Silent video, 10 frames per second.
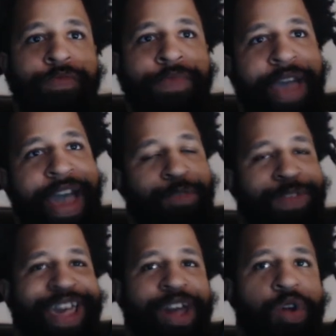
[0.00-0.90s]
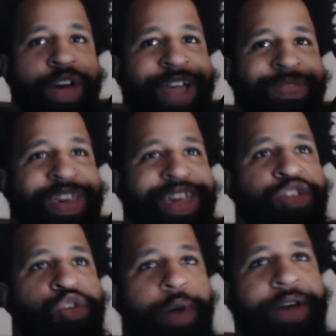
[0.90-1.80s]
As we take a look at the
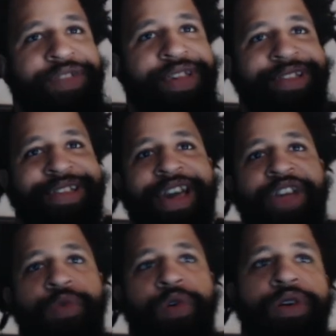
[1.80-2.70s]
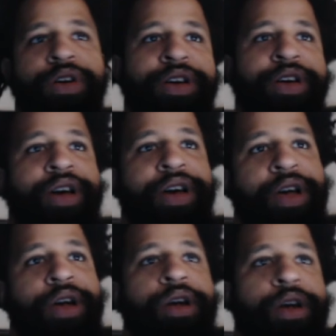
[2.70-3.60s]
UFC schedule,
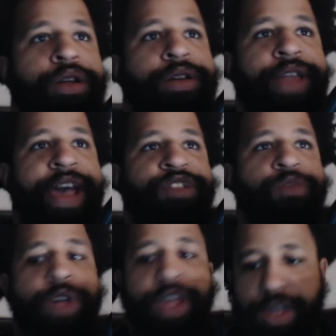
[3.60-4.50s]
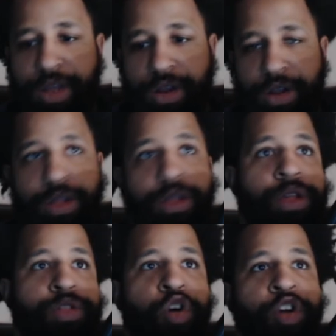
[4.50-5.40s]
next week
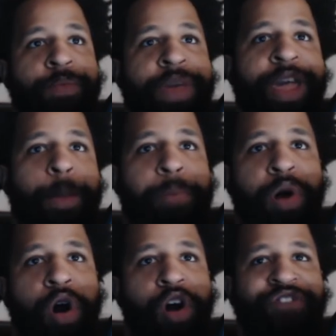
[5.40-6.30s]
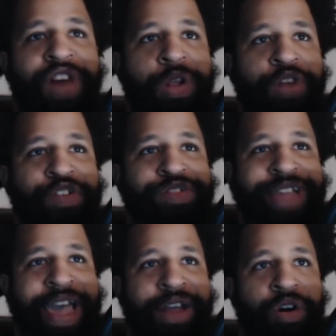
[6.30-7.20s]
it's going to be Paul Felder versus
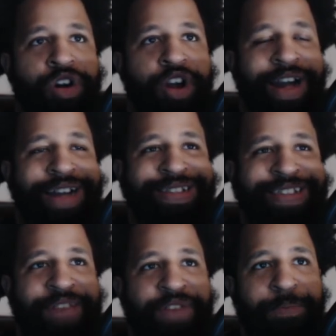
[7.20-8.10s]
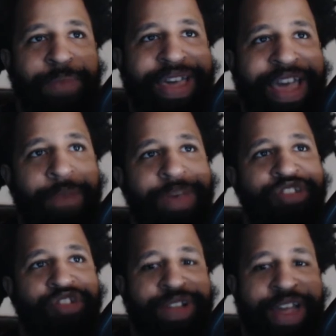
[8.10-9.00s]
Dan Hooker at 7 p.m.
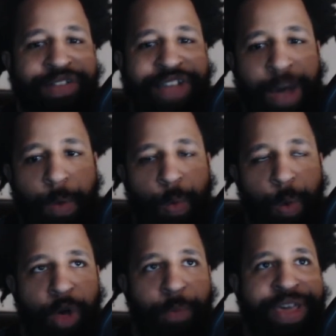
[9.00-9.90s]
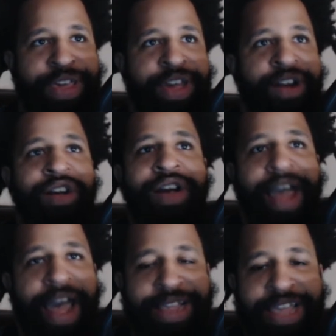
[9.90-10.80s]
Eastern Standard Time. We will be here
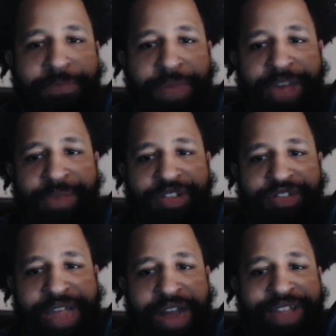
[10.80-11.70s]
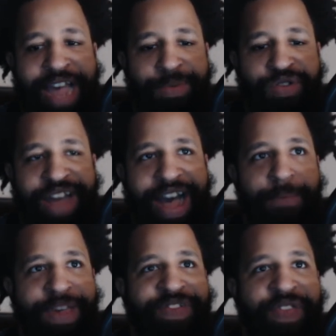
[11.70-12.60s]
at 7 p.m. Eastern Standard Time. Do not
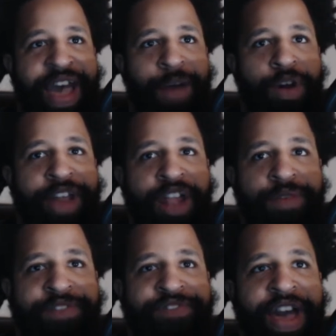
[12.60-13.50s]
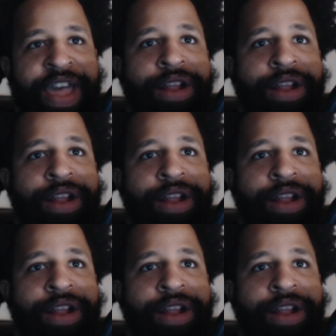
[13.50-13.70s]
miss that one. Hell of a fight.